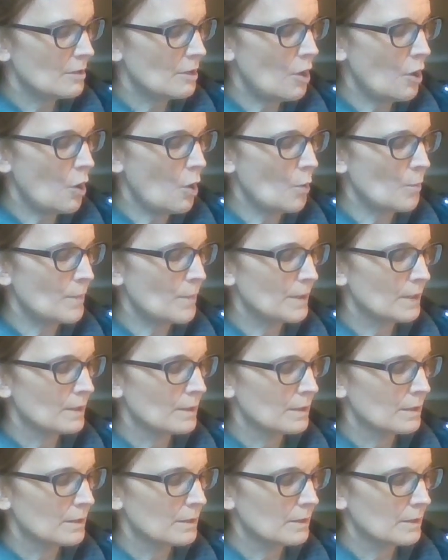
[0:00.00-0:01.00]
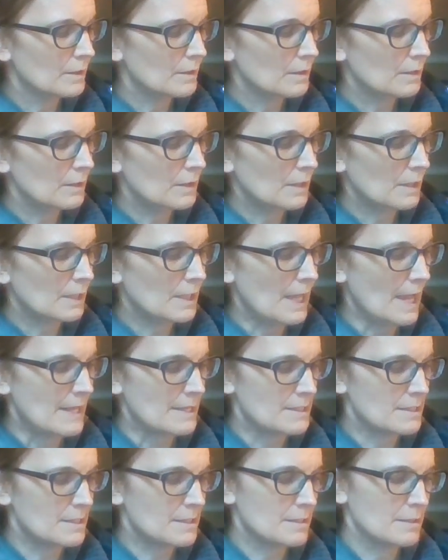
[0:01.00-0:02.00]
Hope,
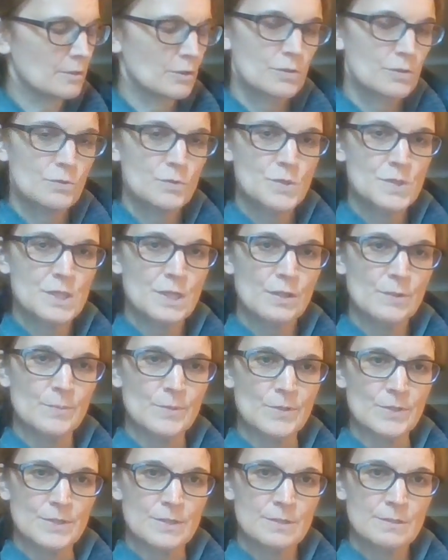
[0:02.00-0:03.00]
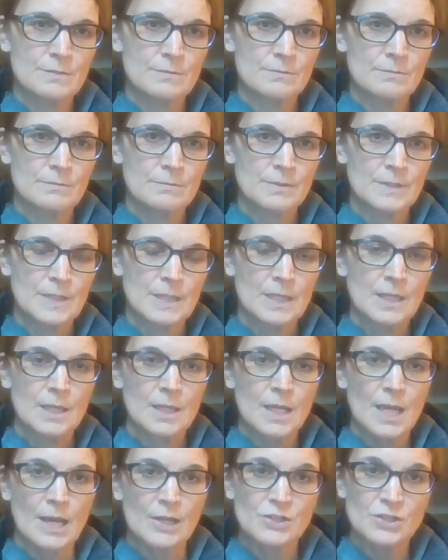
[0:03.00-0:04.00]
less, 2 syllables.
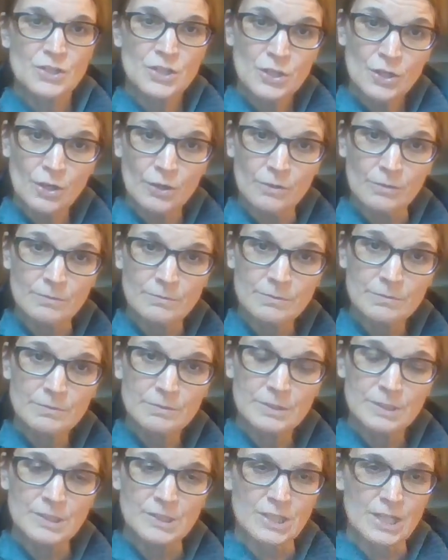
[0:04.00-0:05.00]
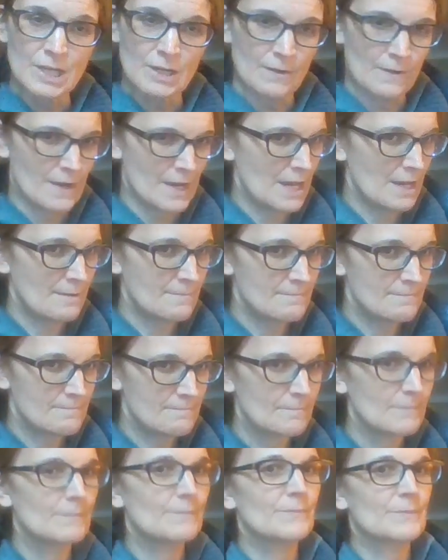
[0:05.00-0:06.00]
How'd you do? Did you get it right?
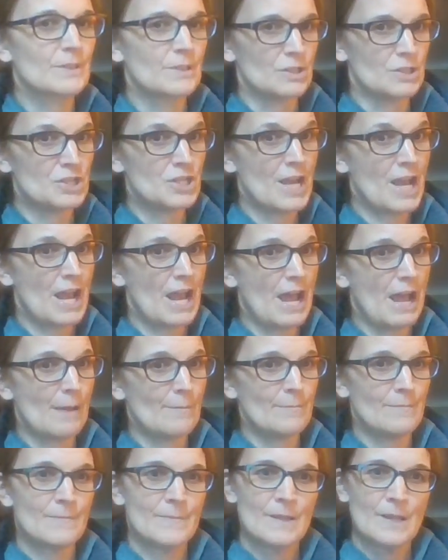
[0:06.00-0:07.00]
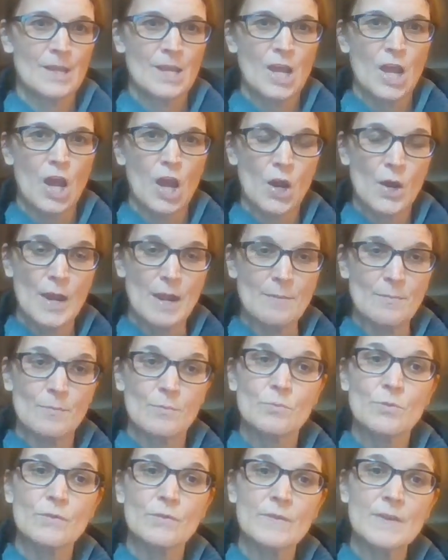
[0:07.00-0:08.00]
Good job. All right,
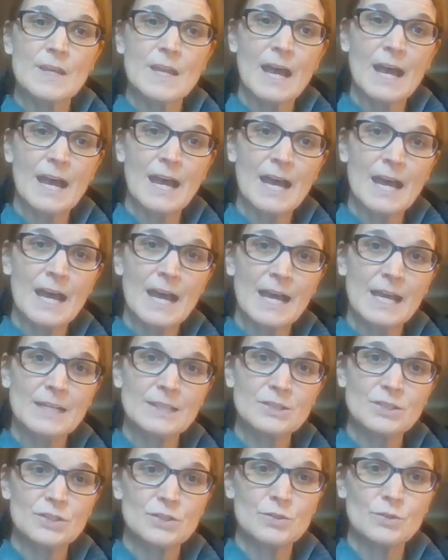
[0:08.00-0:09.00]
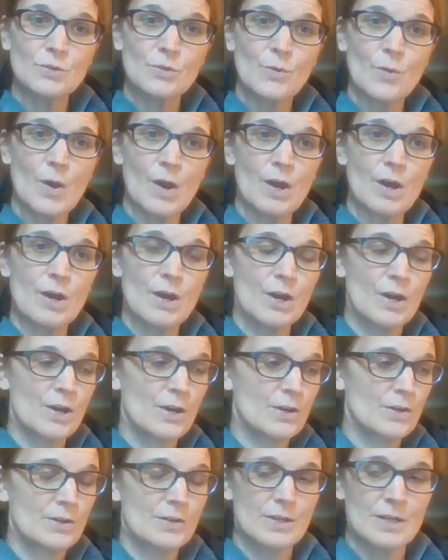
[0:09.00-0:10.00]
moving on to
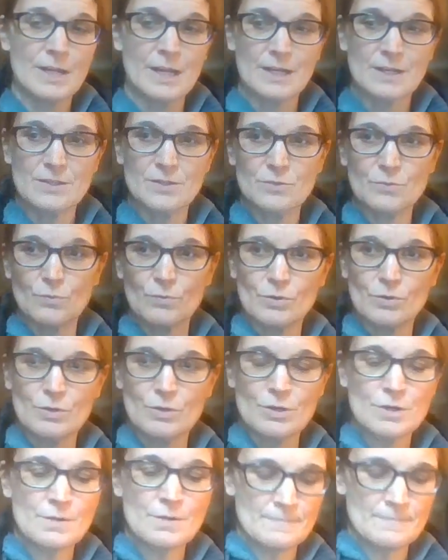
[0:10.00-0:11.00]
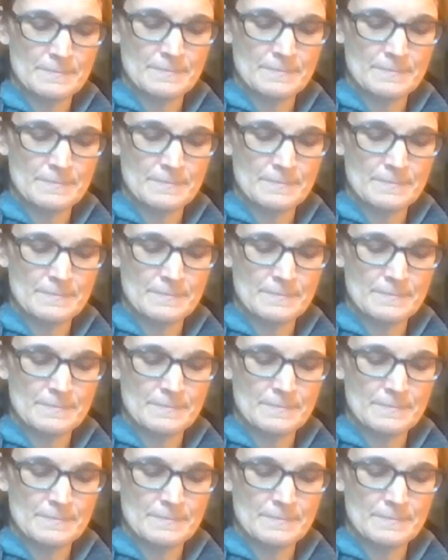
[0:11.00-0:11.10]
our next word